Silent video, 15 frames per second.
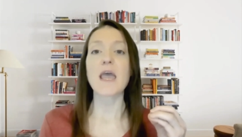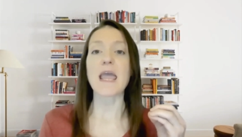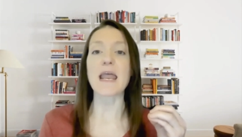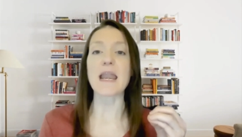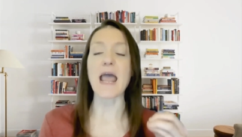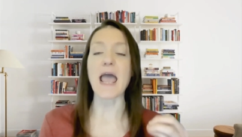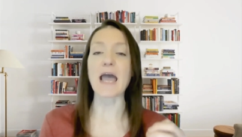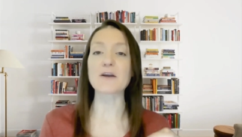
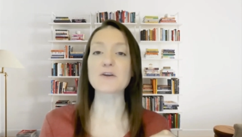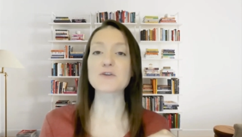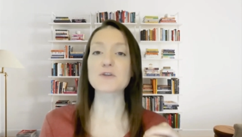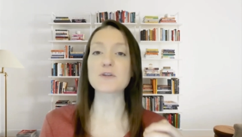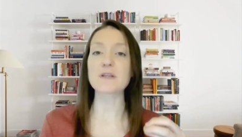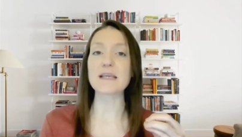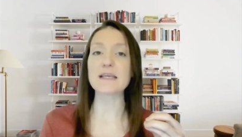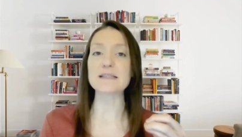it
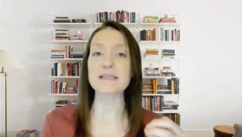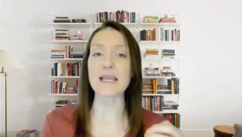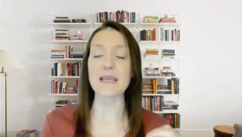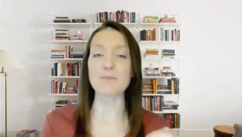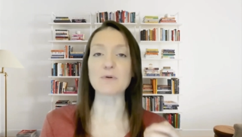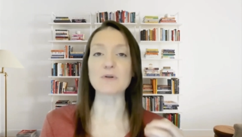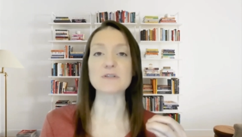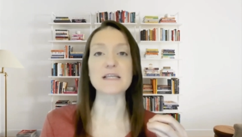actually is
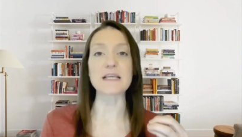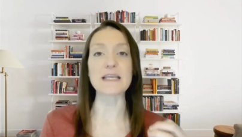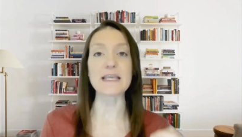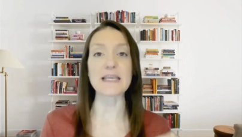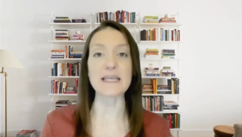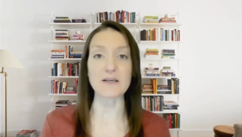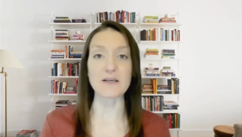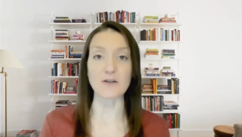able to
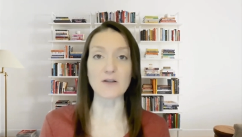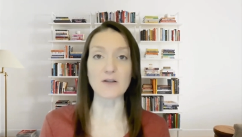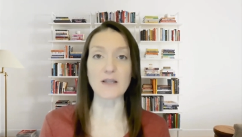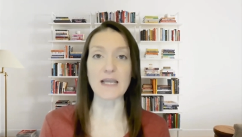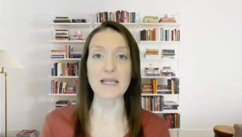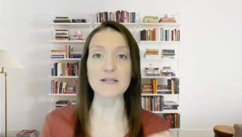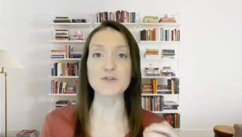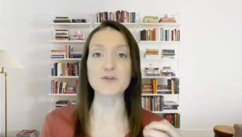heal
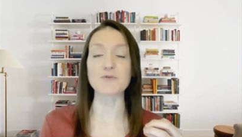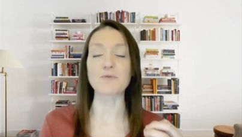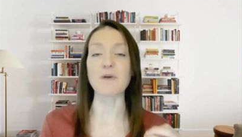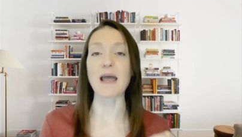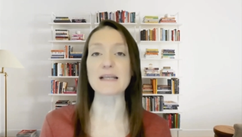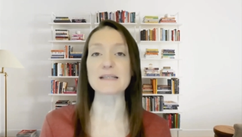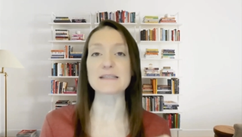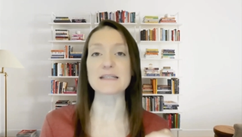and to
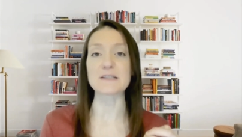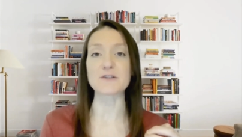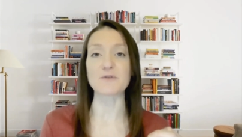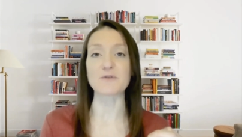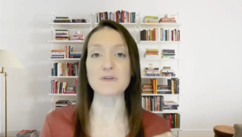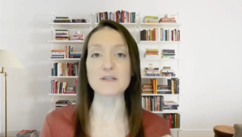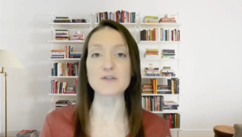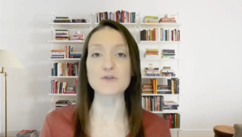rest and
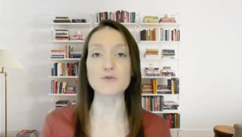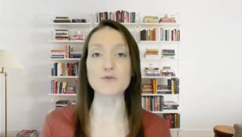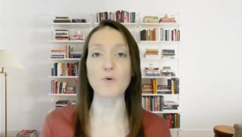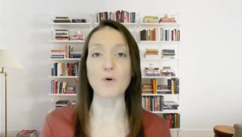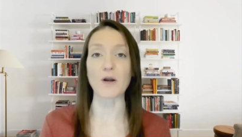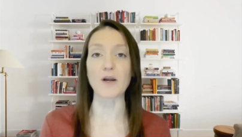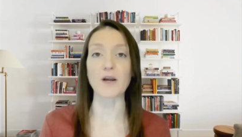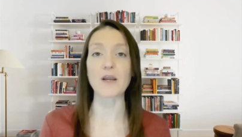to
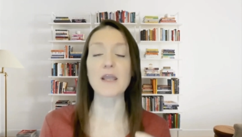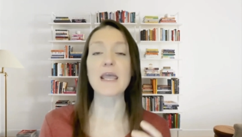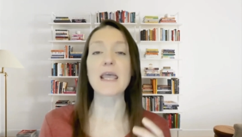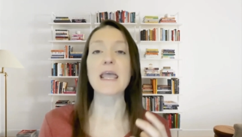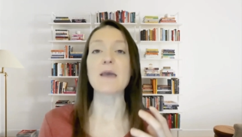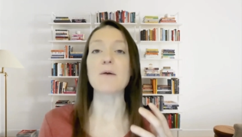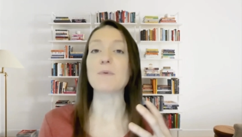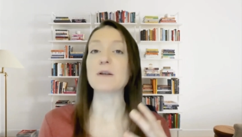restore.
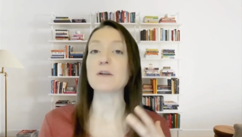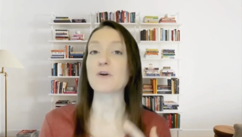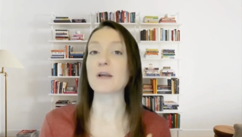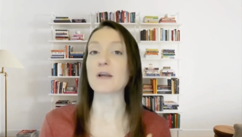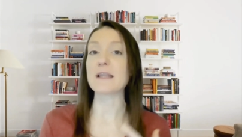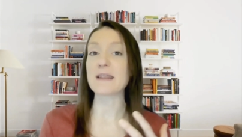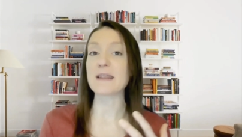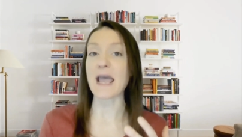And when you're
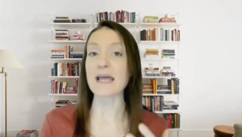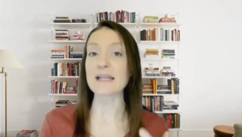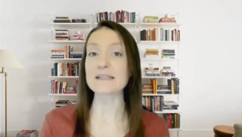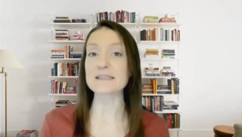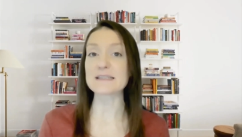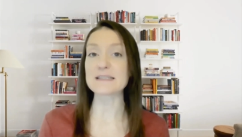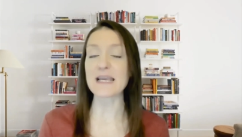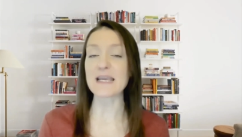in that
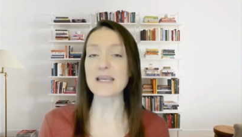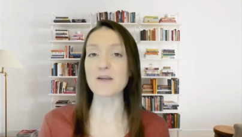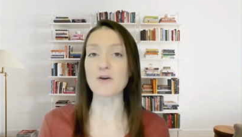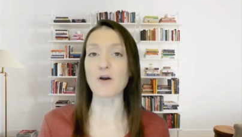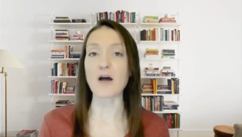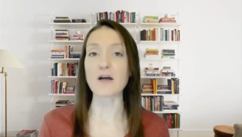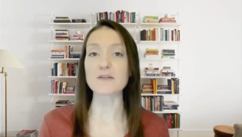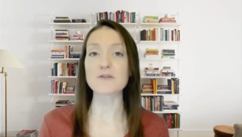state,
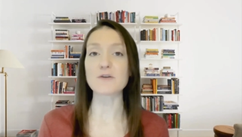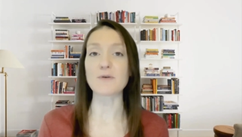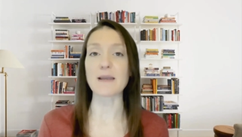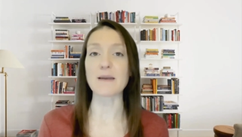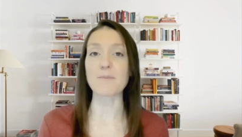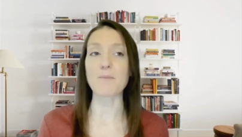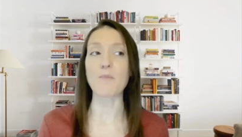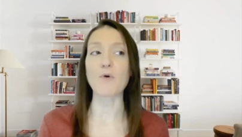you're also
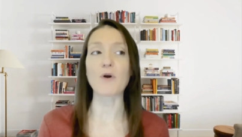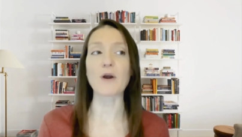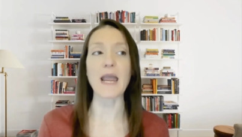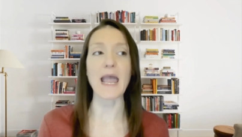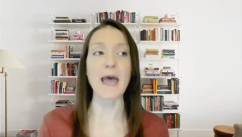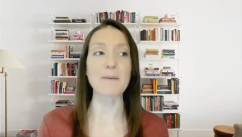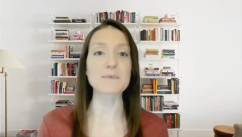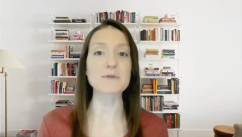more
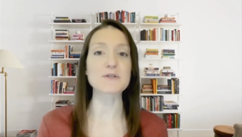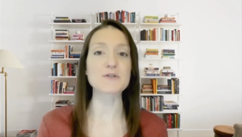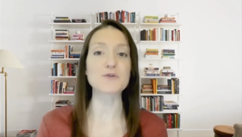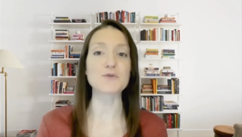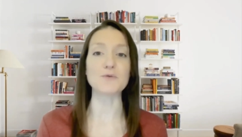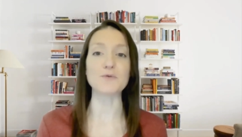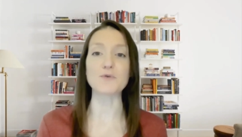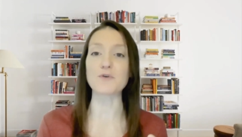apt
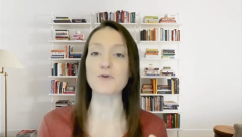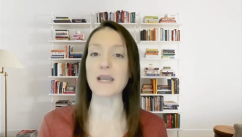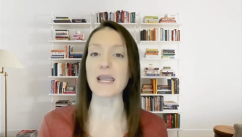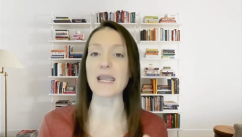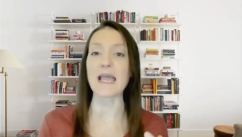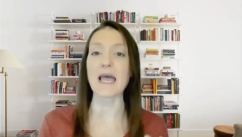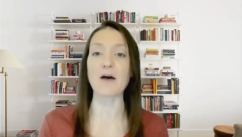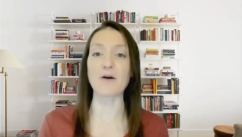to
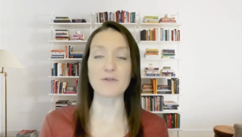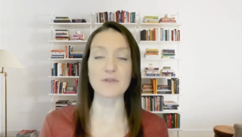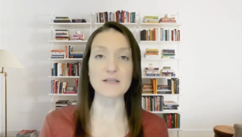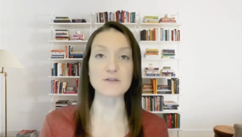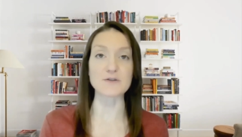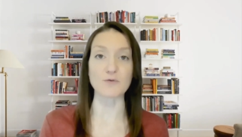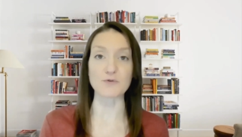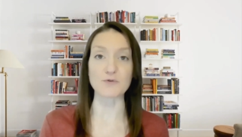create healthy
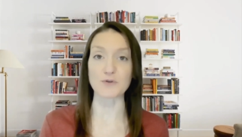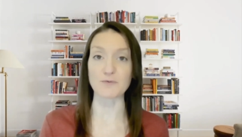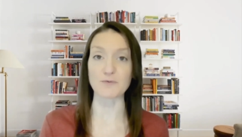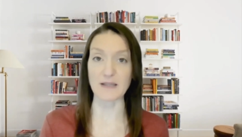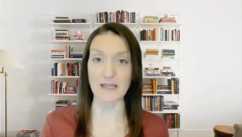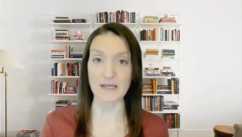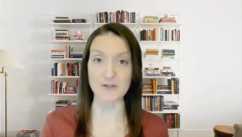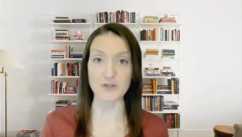social
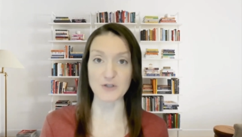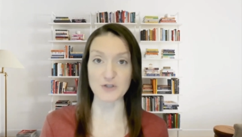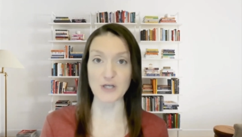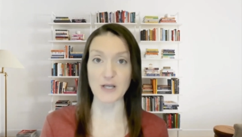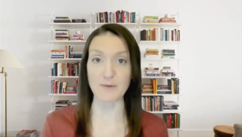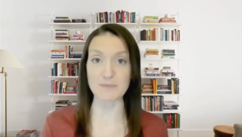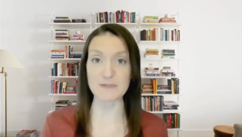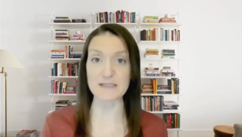
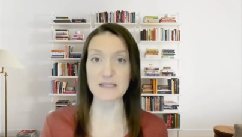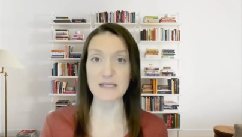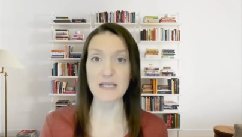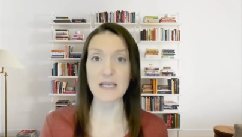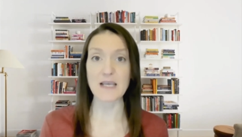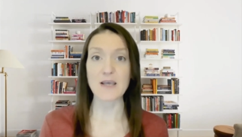relationships